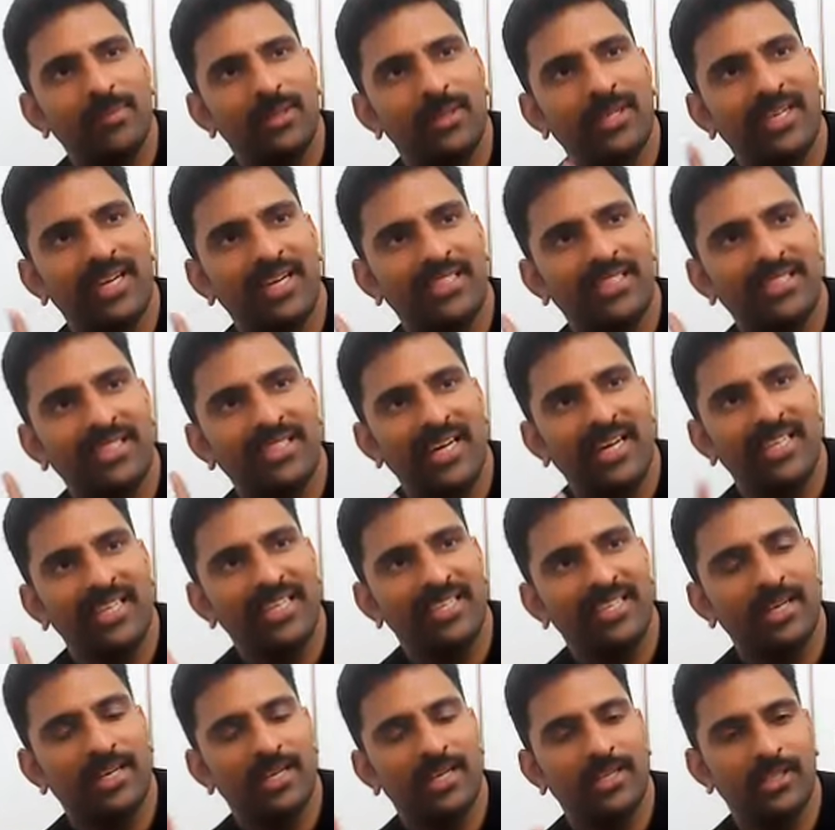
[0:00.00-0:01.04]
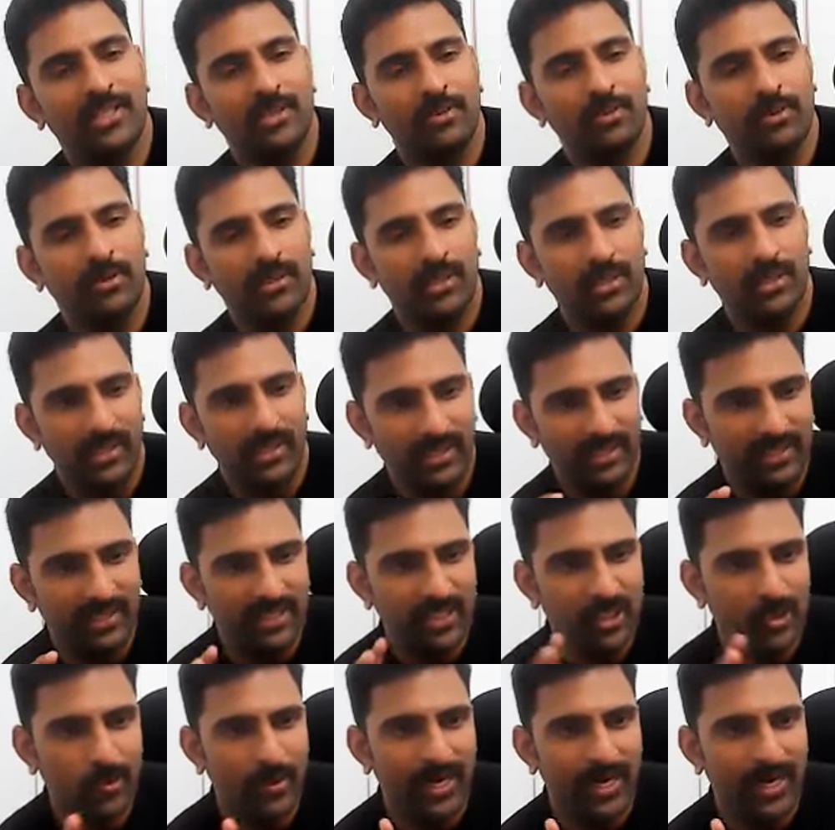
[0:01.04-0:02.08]
similar, that standard is attentional in
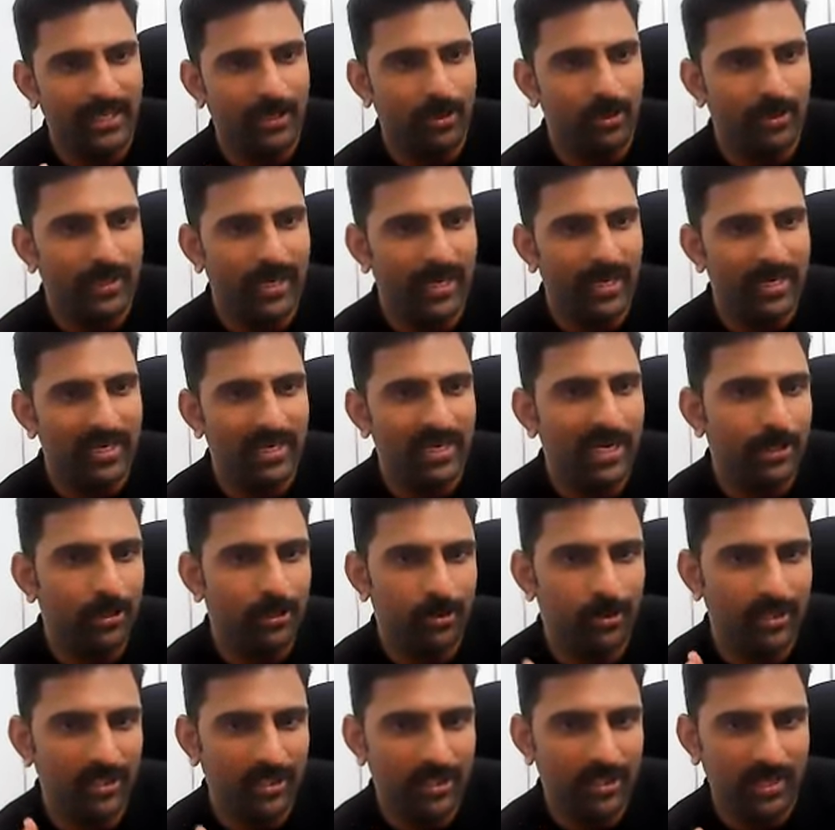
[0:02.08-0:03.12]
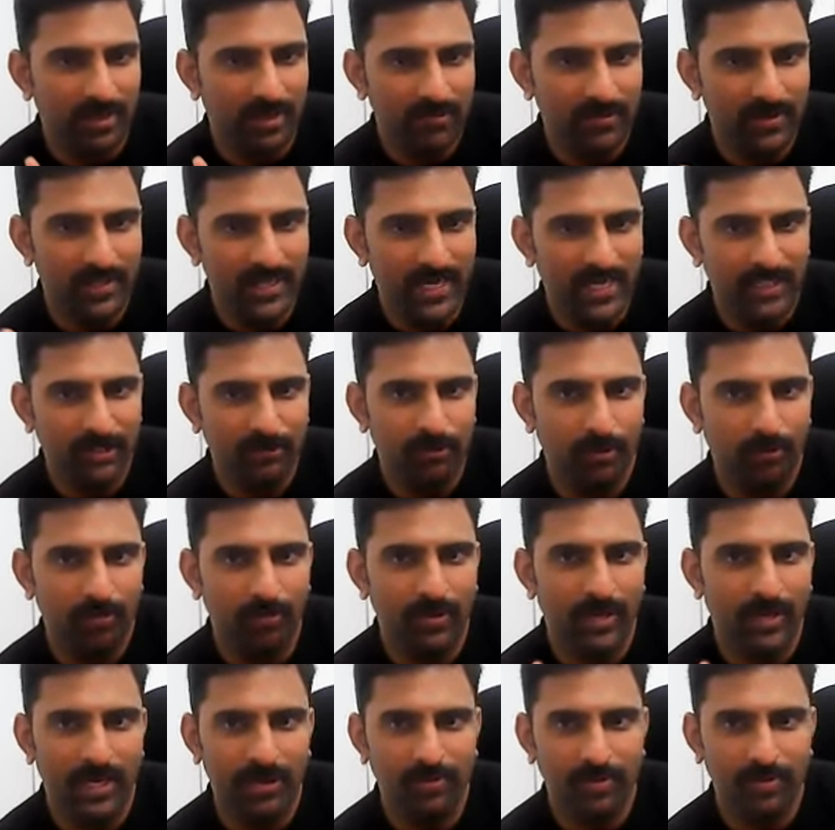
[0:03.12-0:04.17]
this way like you can relate to each and every dance form
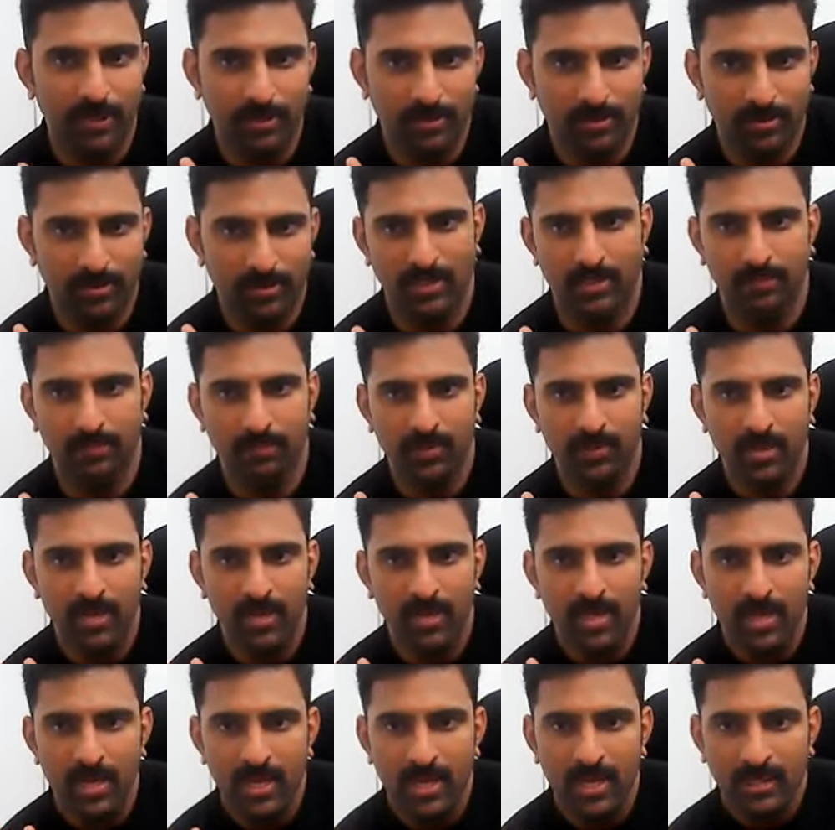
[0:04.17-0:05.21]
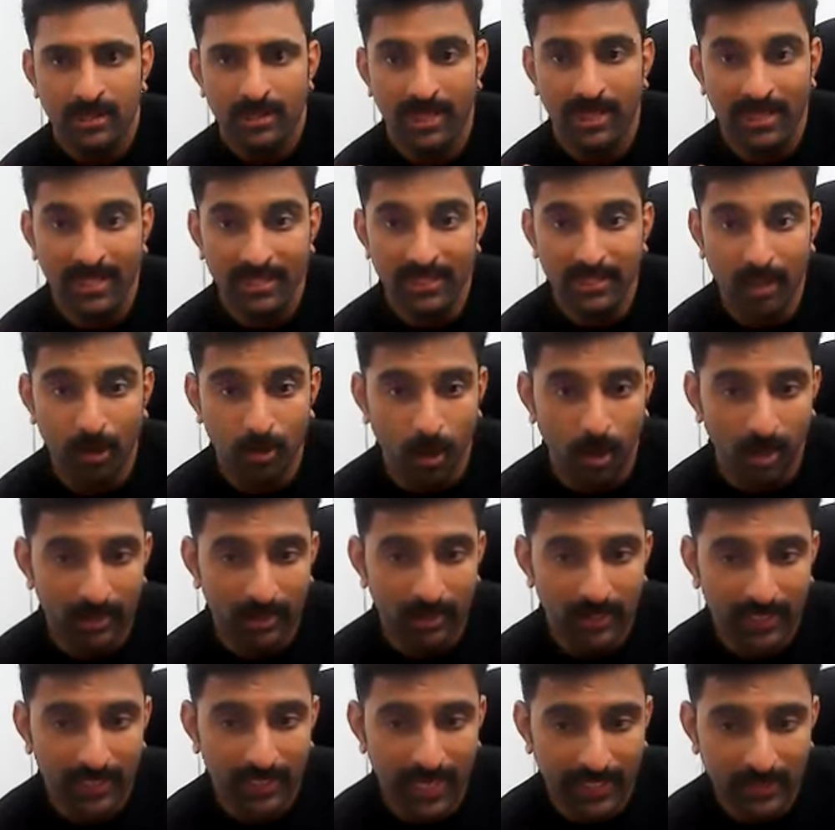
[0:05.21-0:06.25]
wherever you see that is how
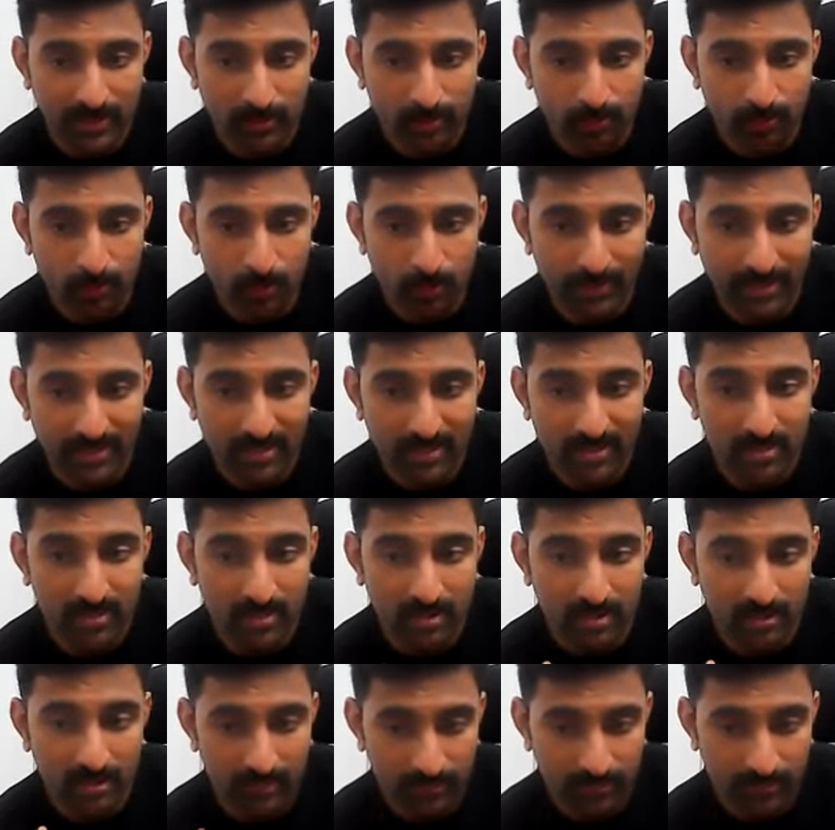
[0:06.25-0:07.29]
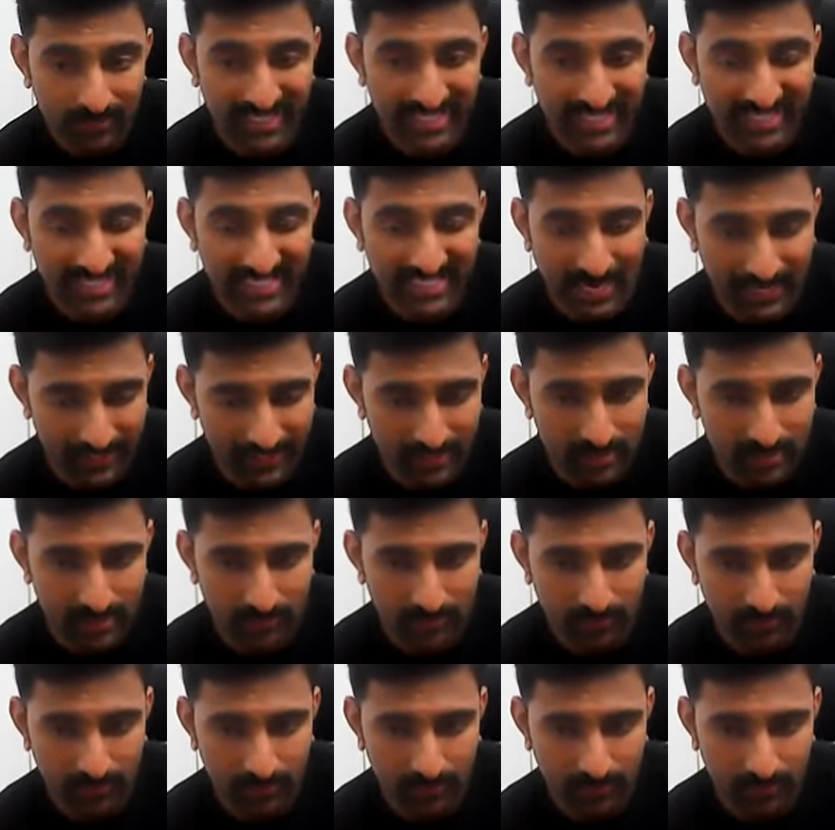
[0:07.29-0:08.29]
all the dance movements designed